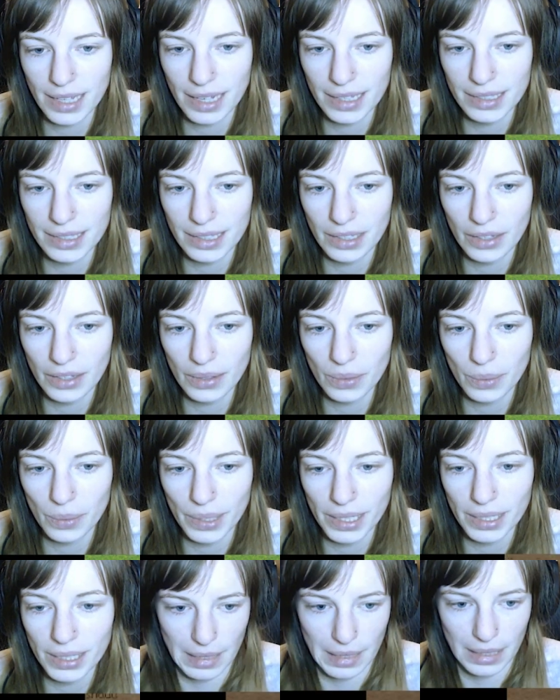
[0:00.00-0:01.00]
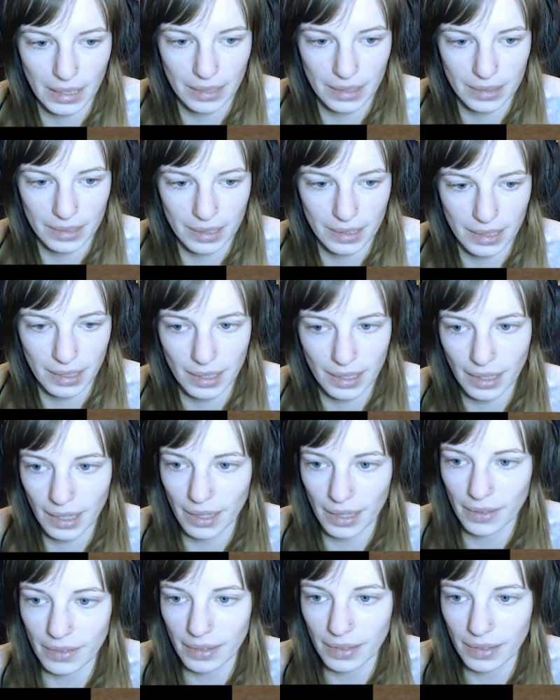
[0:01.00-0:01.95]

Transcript: how's it going? Let's get